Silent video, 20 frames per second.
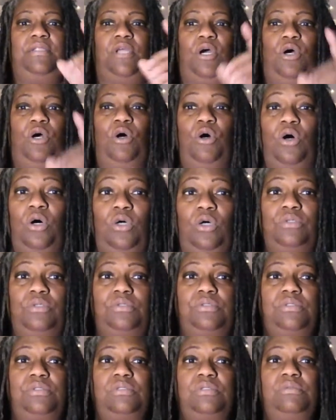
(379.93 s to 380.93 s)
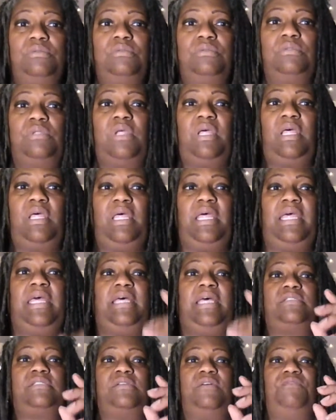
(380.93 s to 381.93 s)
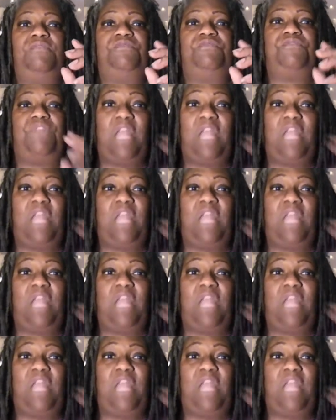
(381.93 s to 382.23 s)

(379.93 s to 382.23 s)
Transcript: The host had some